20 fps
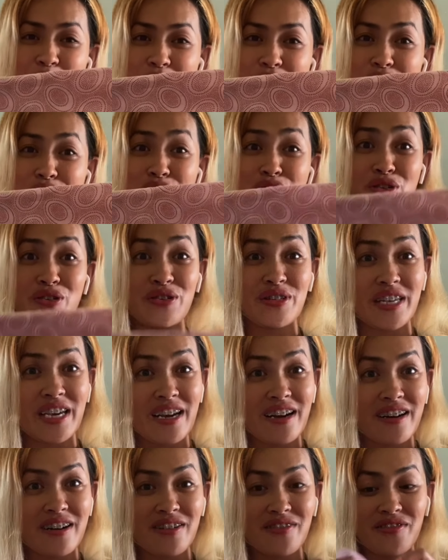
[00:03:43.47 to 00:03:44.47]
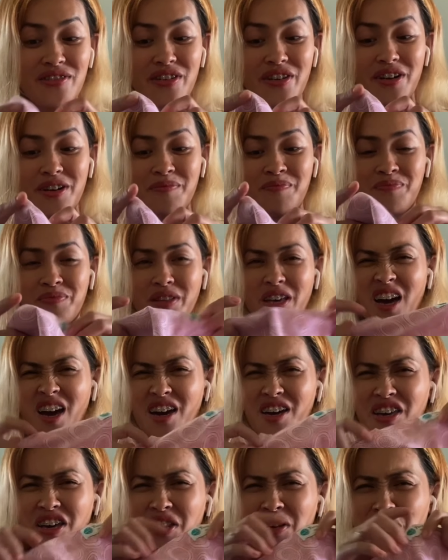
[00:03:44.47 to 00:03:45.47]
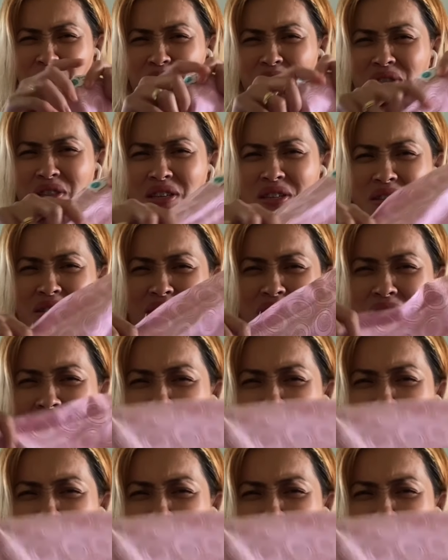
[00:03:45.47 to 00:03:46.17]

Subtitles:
nursing cover. You know, this is